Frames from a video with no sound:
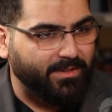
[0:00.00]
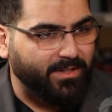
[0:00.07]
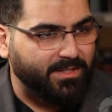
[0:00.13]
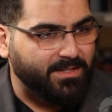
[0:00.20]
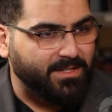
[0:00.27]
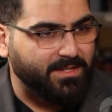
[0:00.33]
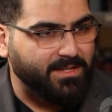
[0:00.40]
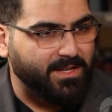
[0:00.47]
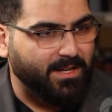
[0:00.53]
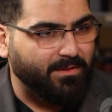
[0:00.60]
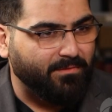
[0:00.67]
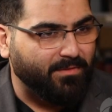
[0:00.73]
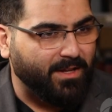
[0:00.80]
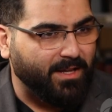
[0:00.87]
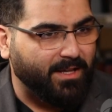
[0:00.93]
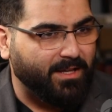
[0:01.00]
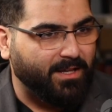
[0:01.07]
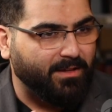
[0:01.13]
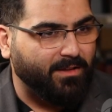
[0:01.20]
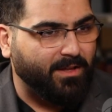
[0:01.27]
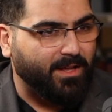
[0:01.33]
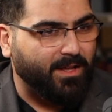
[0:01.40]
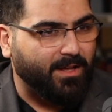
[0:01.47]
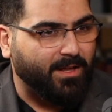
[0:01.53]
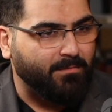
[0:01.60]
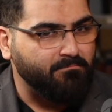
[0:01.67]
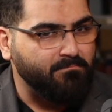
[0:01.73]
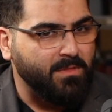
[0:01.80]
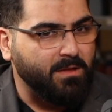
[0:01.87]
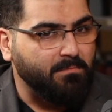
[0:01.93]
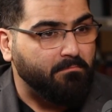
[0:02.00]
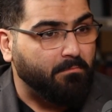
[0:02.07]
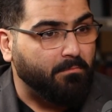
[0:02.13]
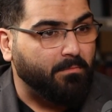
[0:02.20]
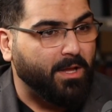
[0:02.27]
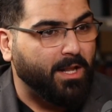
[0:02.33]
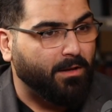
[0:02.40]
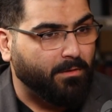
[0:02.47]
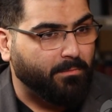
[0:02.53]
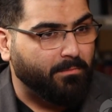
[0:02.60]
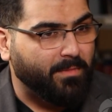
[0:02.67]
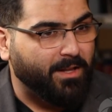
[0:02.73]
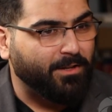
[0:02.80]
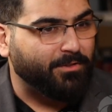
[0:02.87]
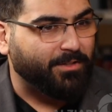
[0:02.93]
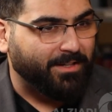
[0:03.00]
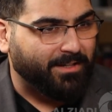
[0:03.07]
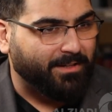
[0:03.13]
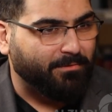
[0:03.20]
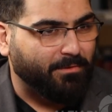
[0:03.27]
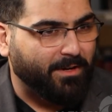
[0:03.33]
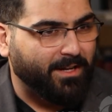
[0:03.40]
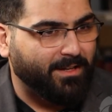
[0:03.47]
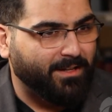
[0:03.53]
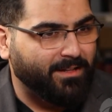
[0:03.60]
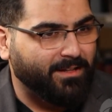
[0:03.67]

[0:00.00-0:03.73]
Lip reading: it is just kind of like melodic, right?